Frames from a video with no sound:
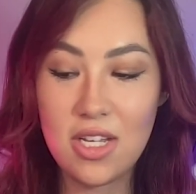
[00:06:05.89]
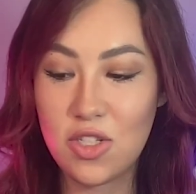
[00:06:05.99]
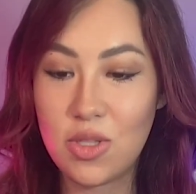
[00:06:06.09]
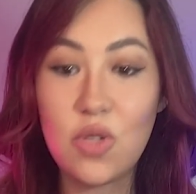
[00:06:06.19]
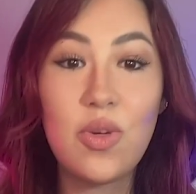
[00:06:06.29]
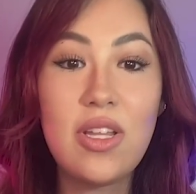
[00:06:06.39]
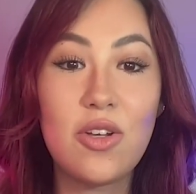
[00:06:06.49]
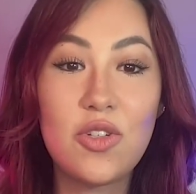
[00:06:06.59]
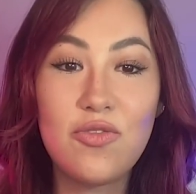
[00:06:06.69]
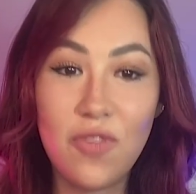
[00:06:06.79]
So it's a
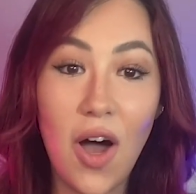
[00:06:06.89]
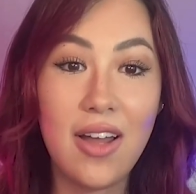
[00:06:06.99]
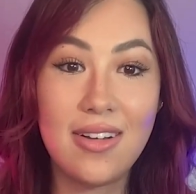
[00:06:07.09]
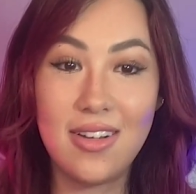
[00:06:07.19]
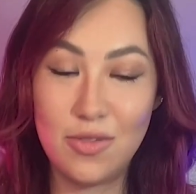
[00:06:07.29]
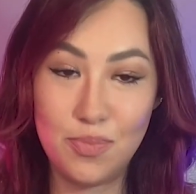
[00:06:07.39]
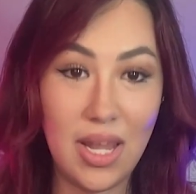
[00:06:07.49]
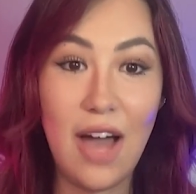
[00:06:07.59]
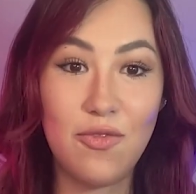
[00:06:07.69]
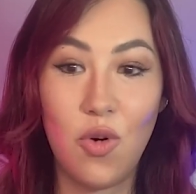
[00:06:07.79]
really fun
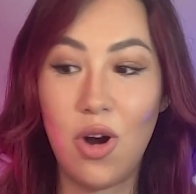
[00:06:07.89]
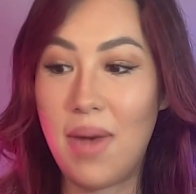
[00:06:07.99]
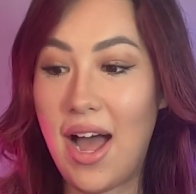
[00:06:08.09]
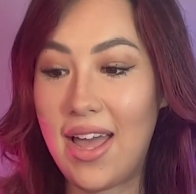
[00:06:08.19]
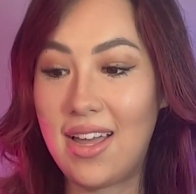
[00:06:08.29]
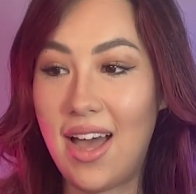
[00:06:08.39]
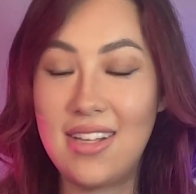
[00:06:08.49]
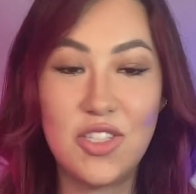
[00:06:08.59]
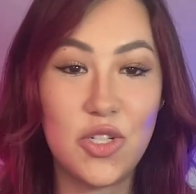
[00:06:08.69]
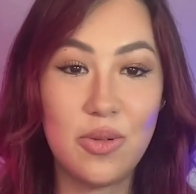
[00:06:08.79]
platform.
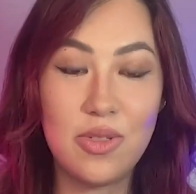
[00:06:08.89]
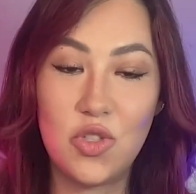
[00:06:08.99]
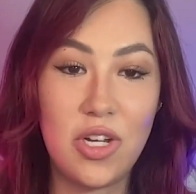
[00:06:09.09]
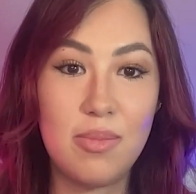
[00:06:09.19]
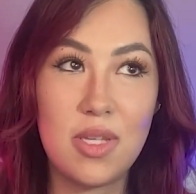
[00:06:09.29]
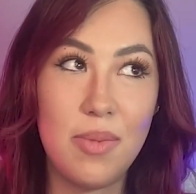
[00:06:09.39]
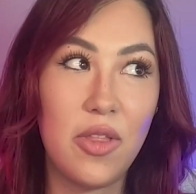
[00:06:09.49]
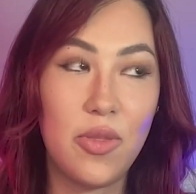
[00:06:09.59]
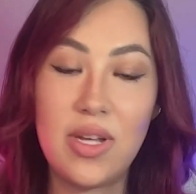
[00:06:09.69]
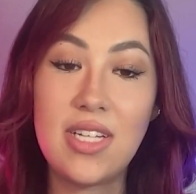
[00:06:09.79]
I do streams
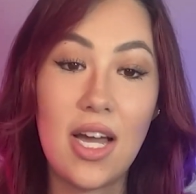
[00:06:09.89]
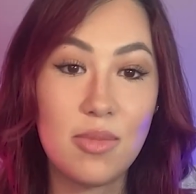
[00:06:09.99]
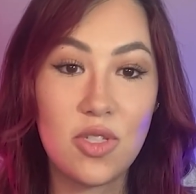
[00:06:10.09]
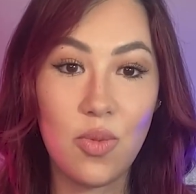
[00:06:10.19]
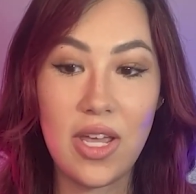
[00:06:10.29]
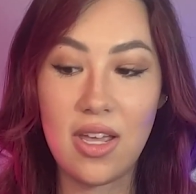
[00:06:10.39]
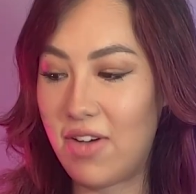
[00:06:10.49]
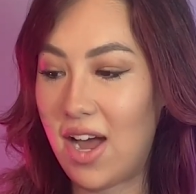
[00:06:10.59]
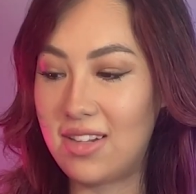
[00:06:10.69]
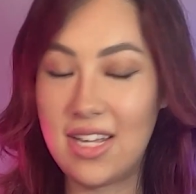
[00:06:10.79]
about 3 times a week. I've
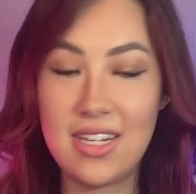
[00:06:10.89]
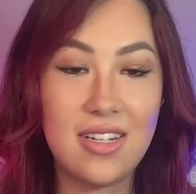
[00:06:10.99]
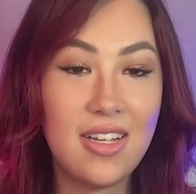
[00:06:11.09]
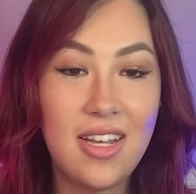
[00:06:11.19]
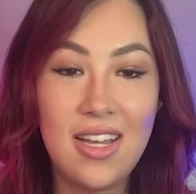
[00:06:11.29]
highlighted